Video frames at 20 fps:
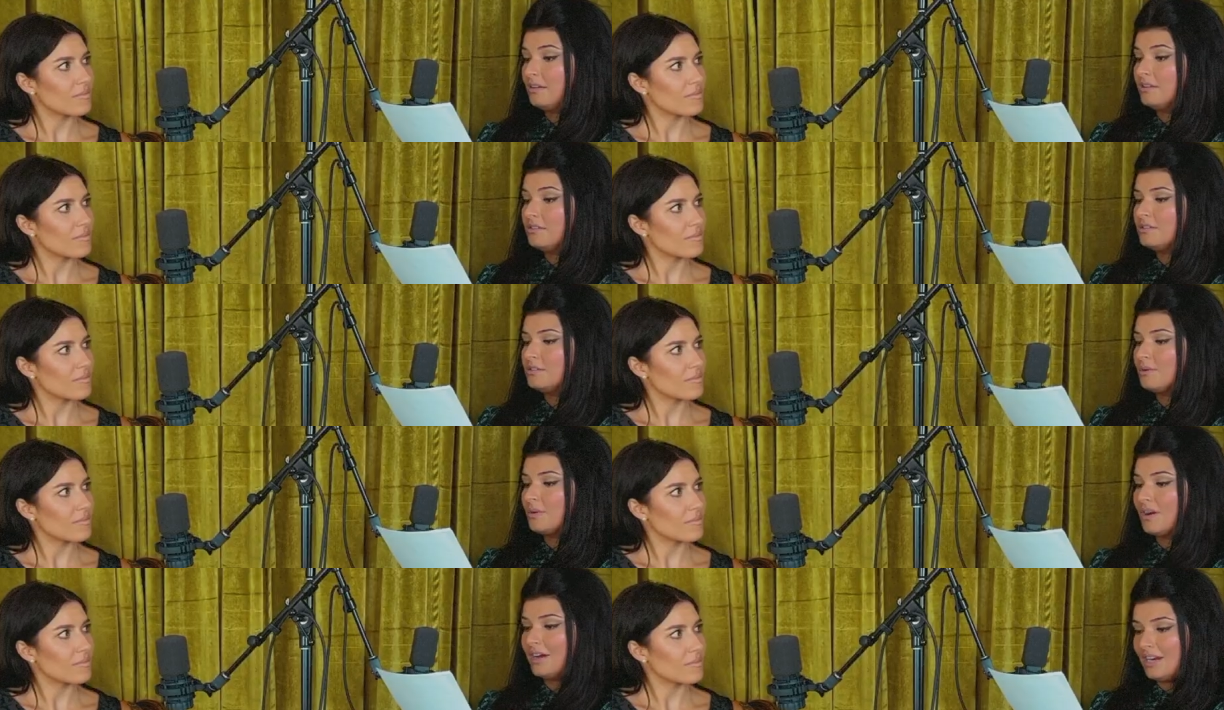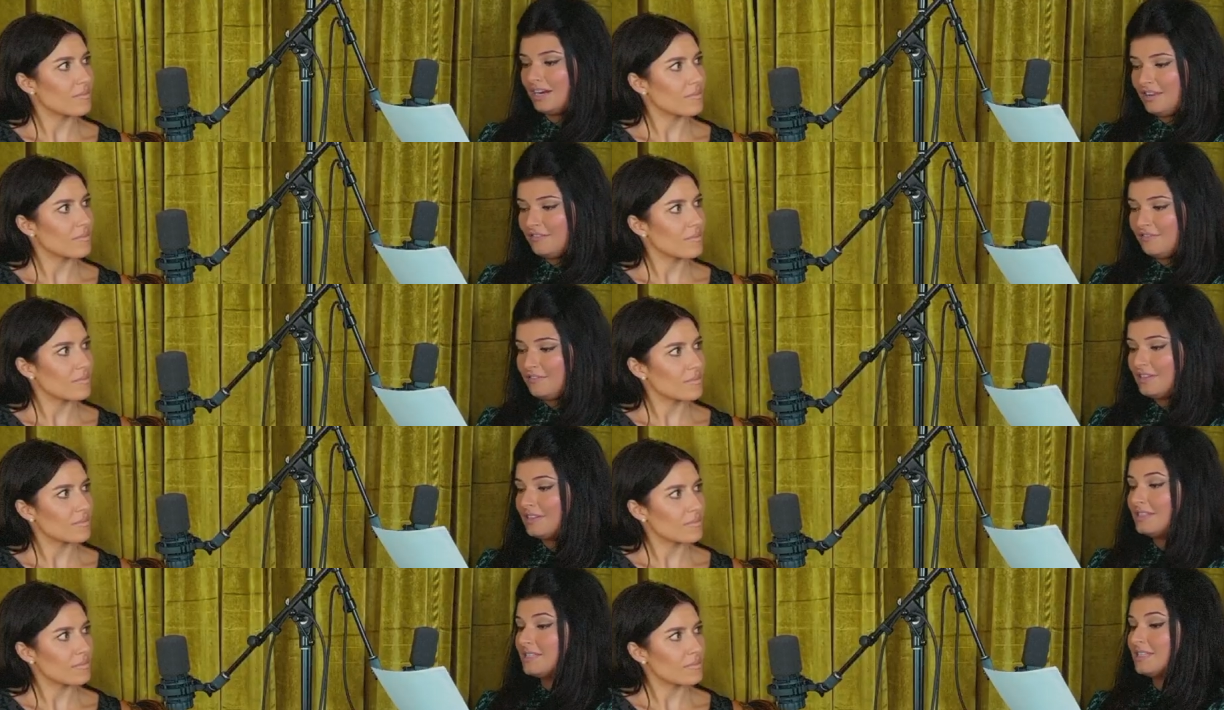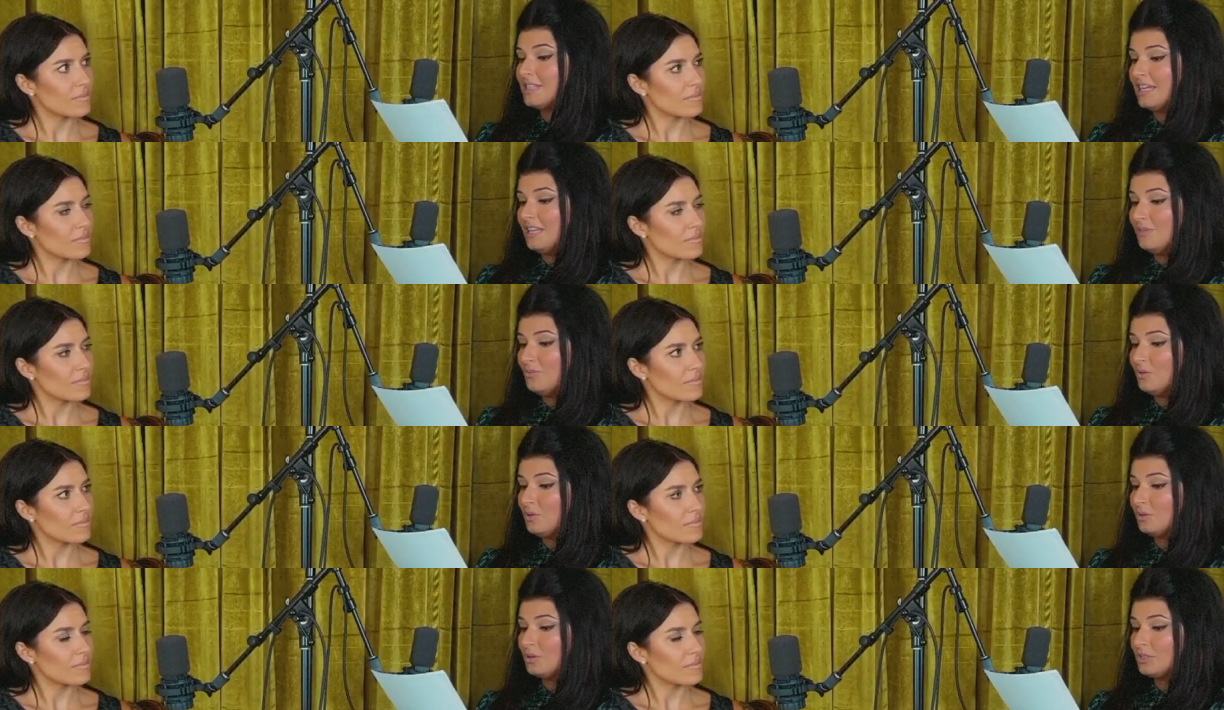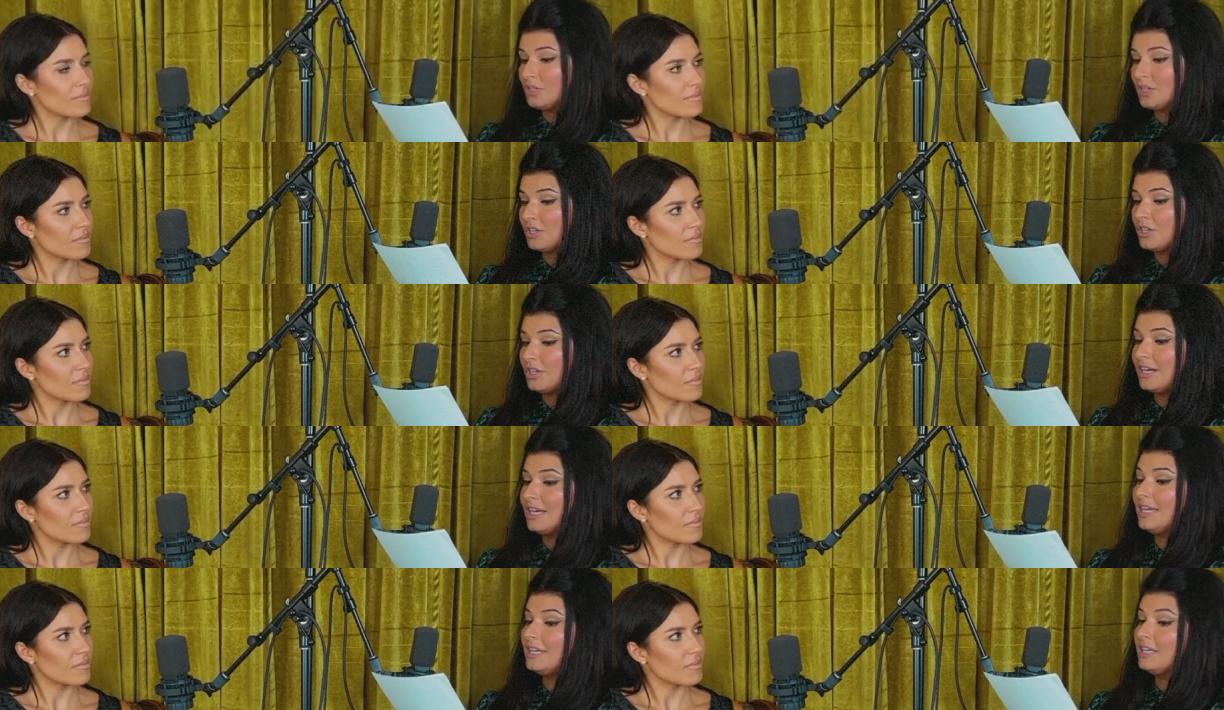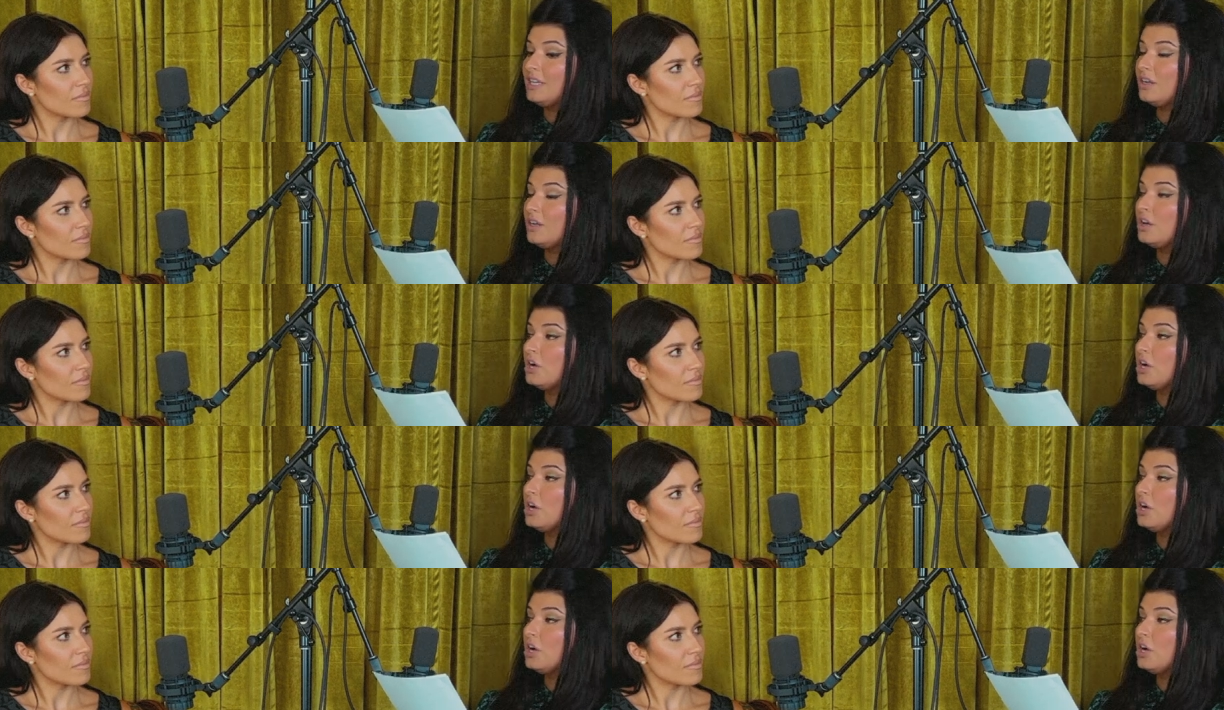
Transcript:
Speaker 1: So Honey Fitz enrolled her in